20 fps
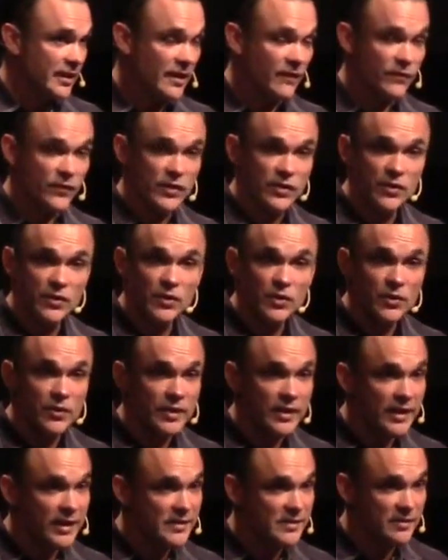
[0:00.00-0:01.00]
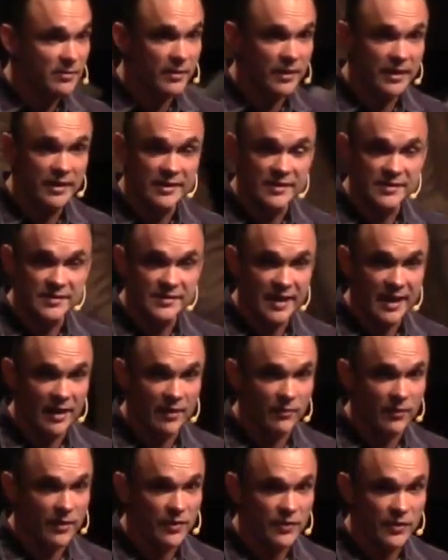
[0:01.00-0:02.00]
if you need somebody to
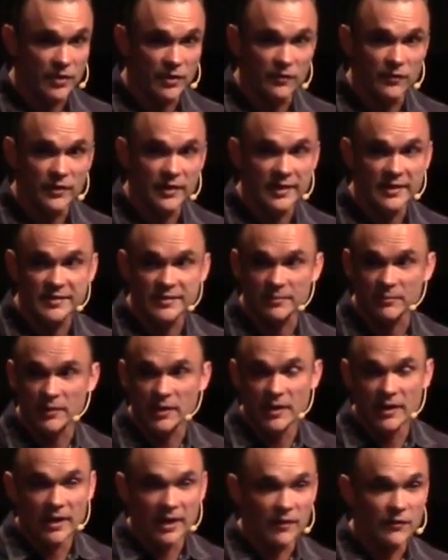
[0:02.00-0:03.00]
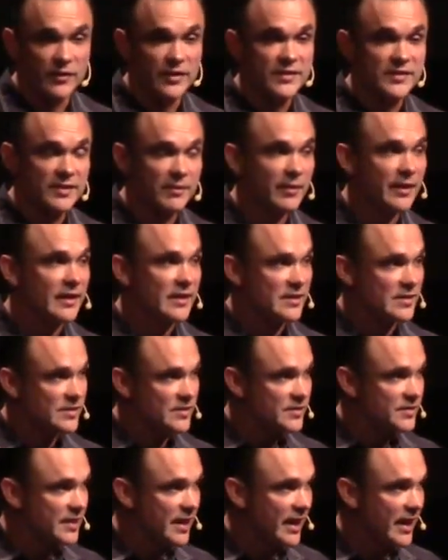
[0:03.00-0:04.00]
stand with you, if you need somebody to
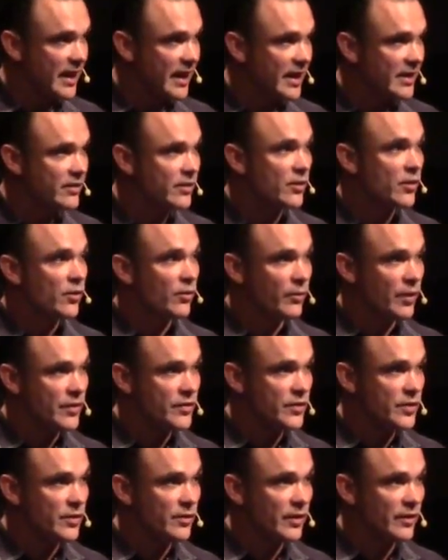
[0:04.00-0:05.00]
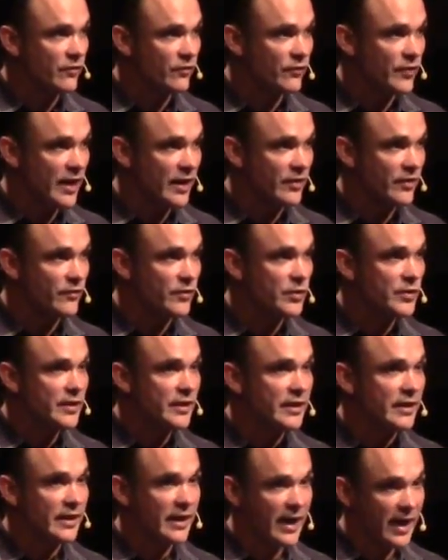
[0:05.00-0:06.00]
stand with you in faith. If you
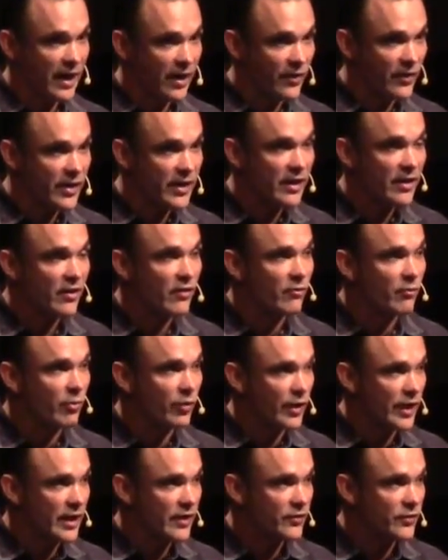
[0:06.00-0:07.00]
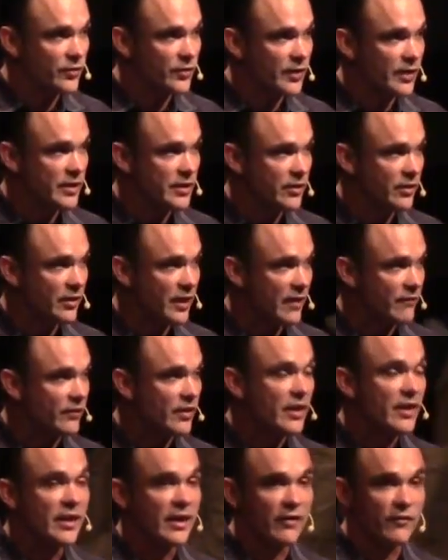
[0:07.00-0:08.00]
need an area of breakthrough in your
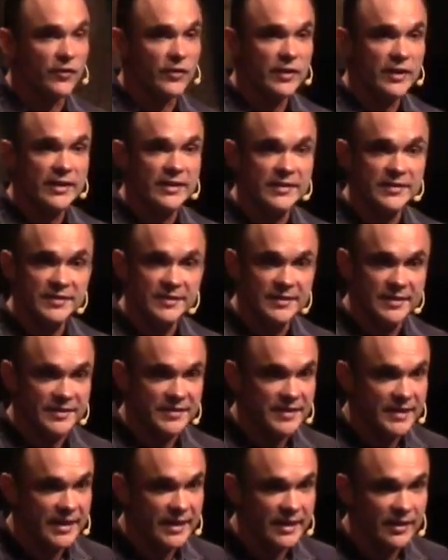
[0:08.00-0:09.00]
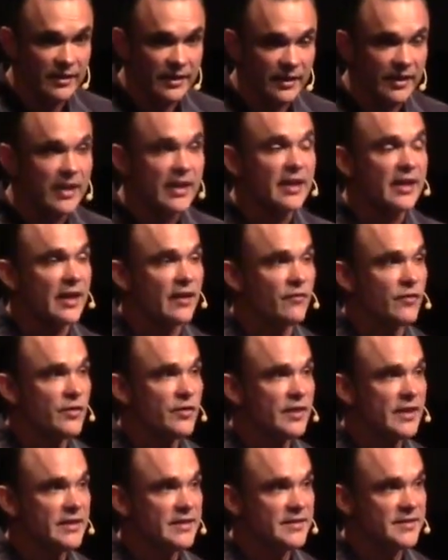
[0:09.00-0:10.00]
life, if you need to see healing, if
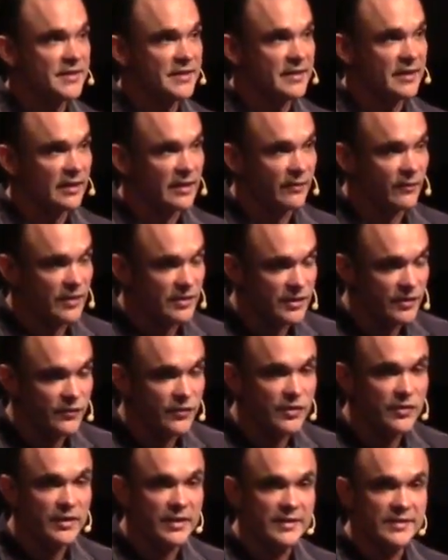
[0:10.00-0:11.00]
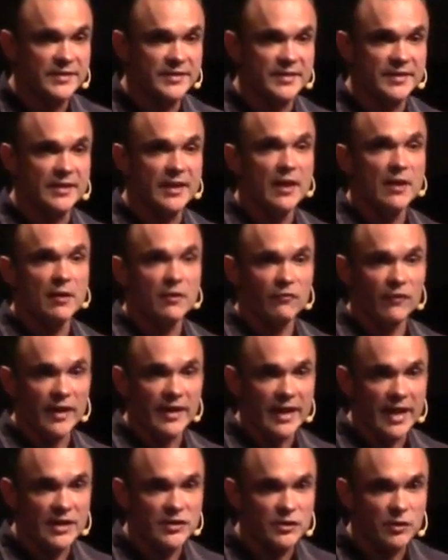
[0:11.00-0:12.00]
you need to see deliverance, if you need to see
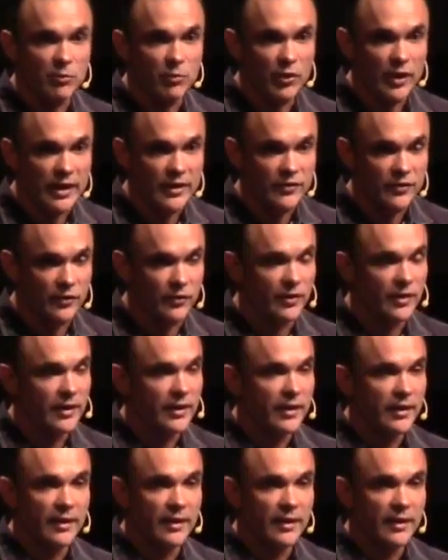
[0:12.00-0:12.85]
financial breakthrough,